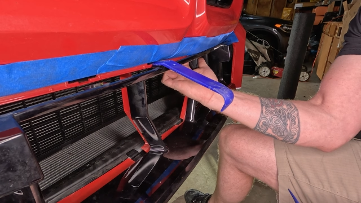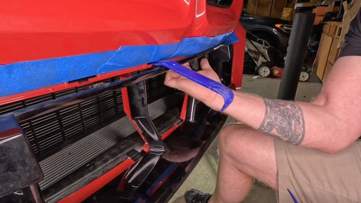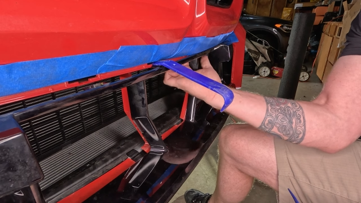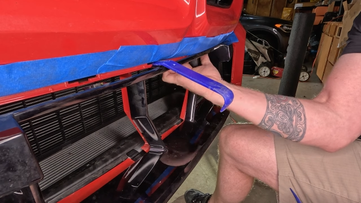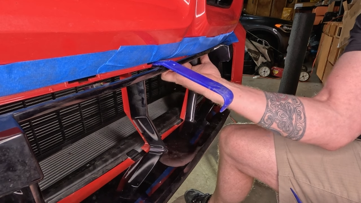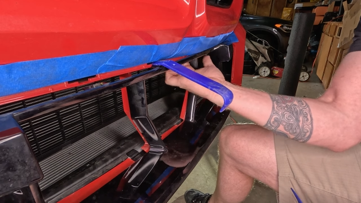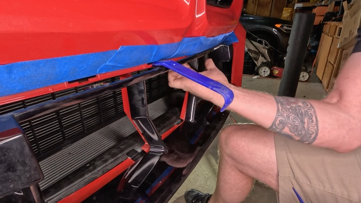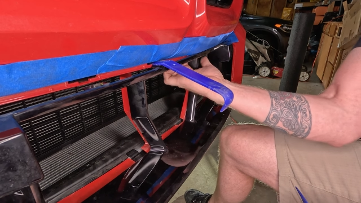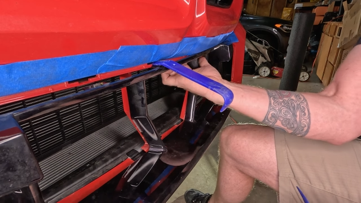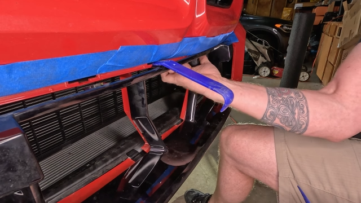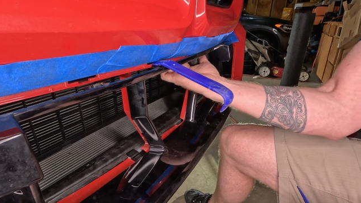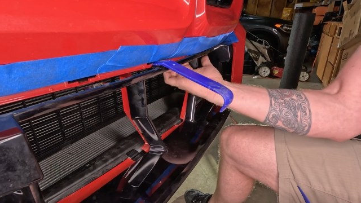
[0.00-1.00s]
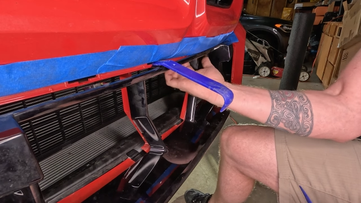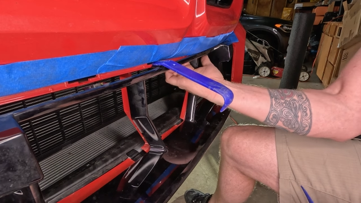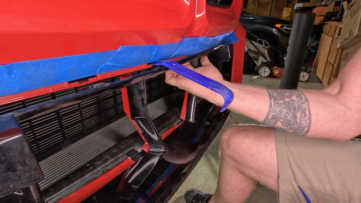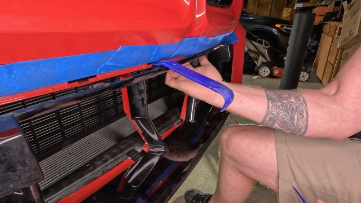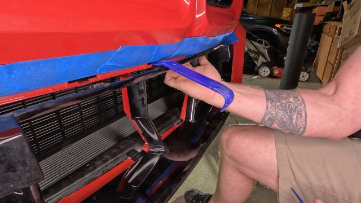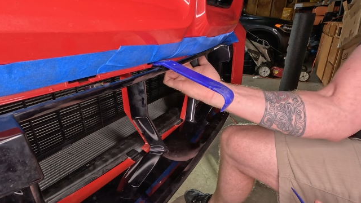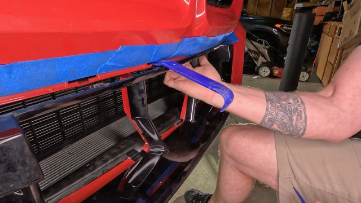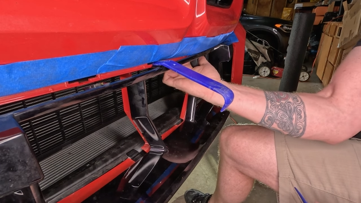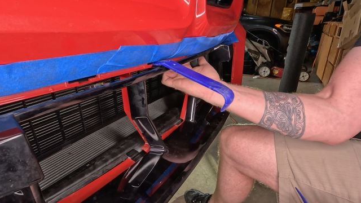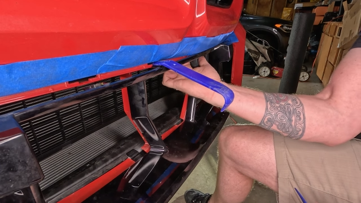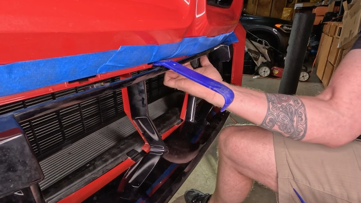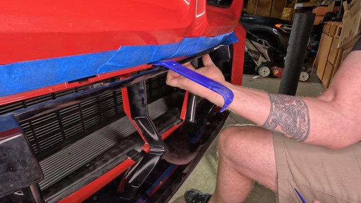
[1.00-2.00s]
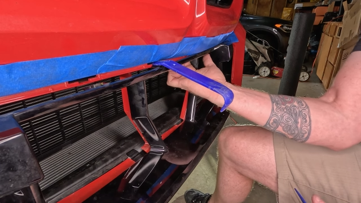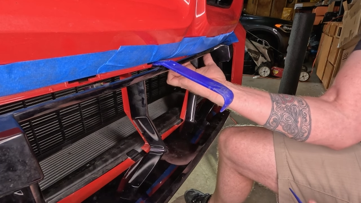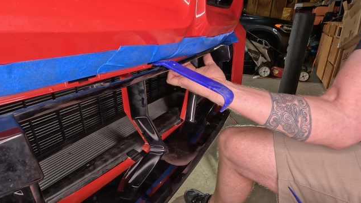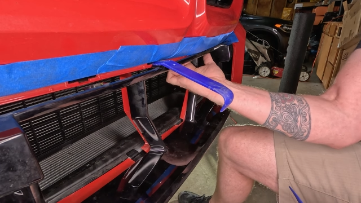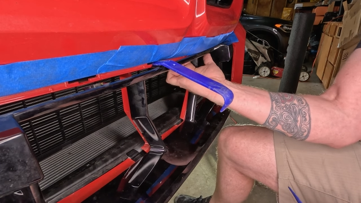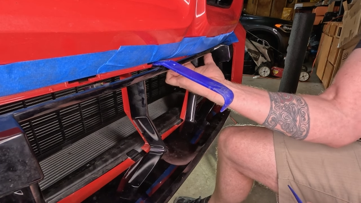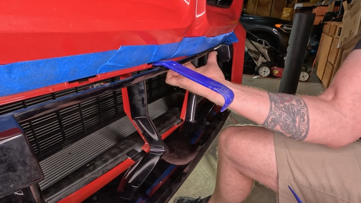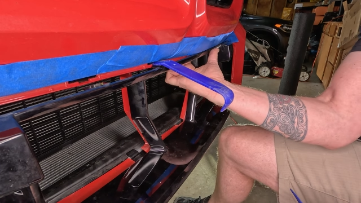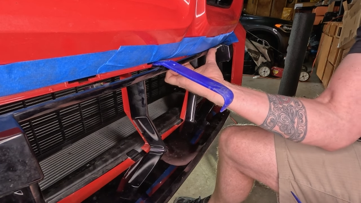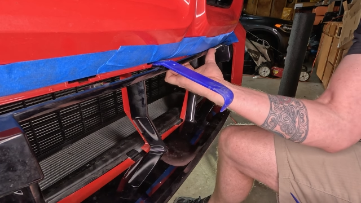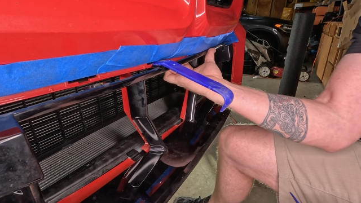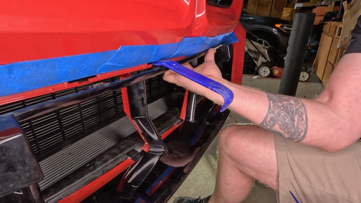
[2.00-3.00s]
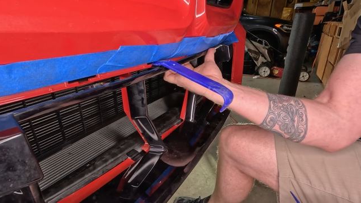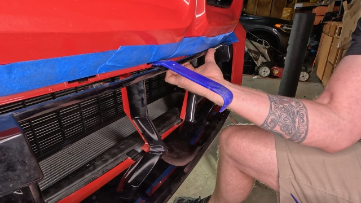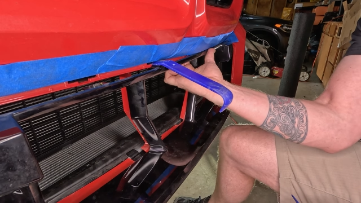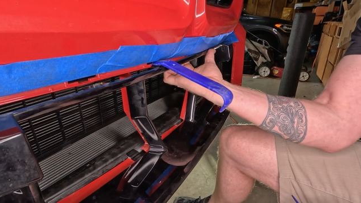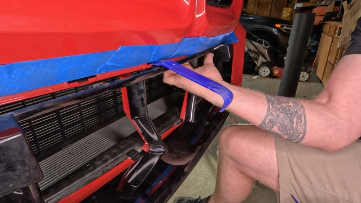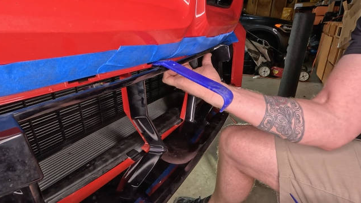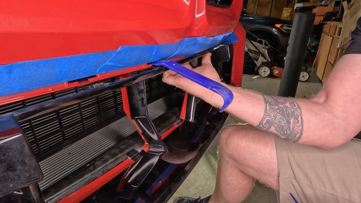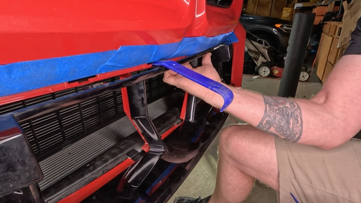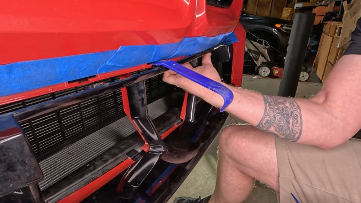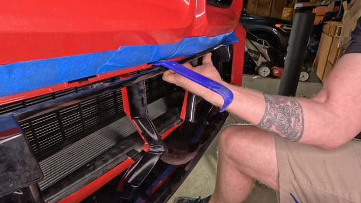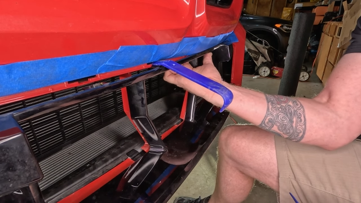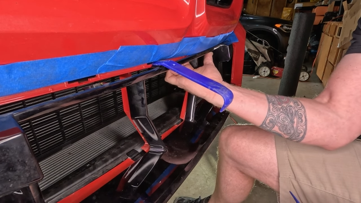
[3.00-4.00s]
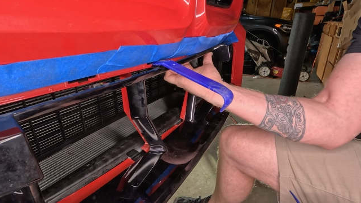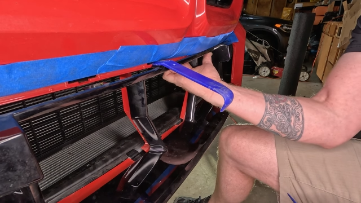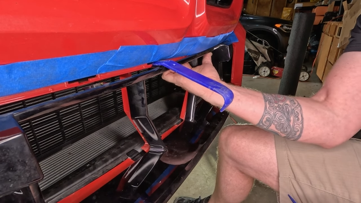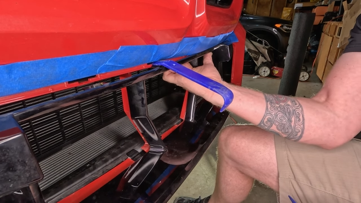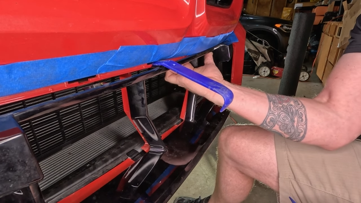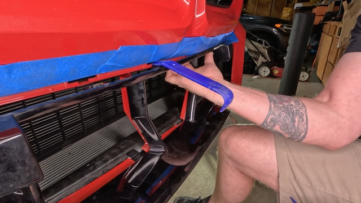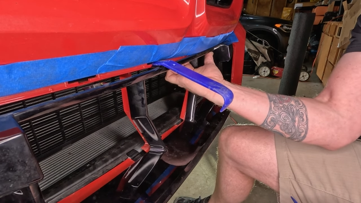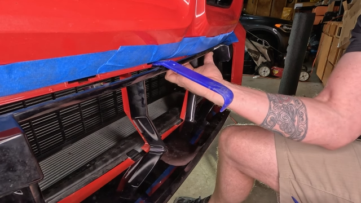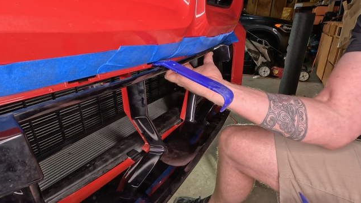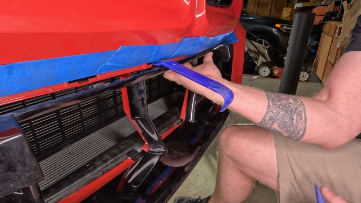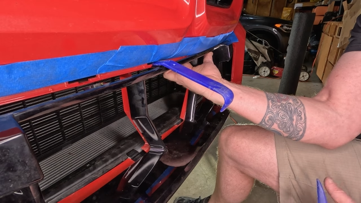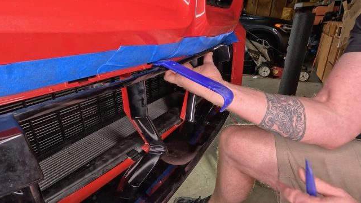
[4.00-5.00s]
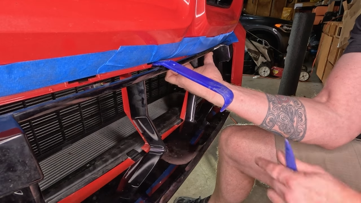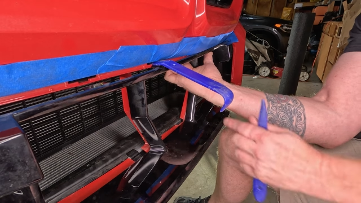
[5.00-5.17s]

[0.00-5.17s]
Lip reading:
No face is visible, so there are no lips to read.